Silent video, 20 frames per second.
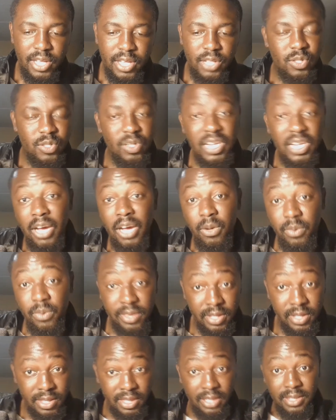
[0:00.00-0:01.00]
So now
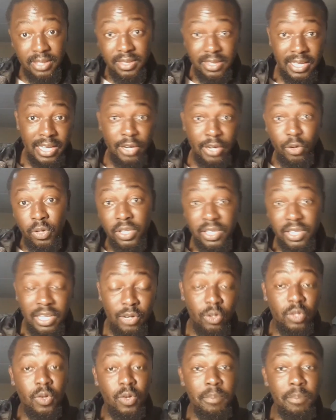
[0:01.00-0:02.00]
they're
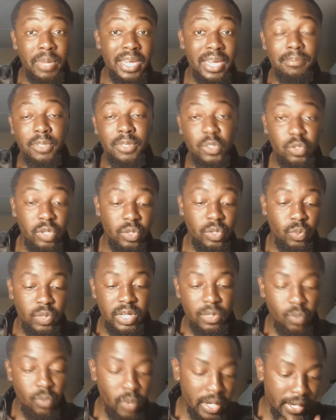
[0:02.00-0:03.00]
not compatible, so it
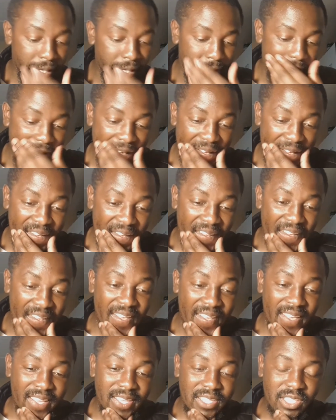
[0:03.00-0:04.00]
wouldn't work.
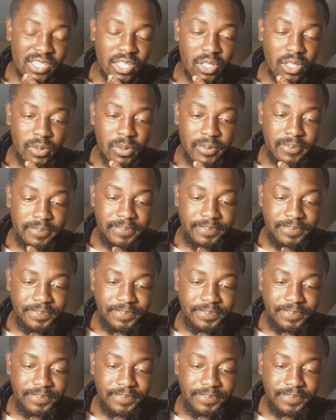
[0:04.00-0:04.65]
So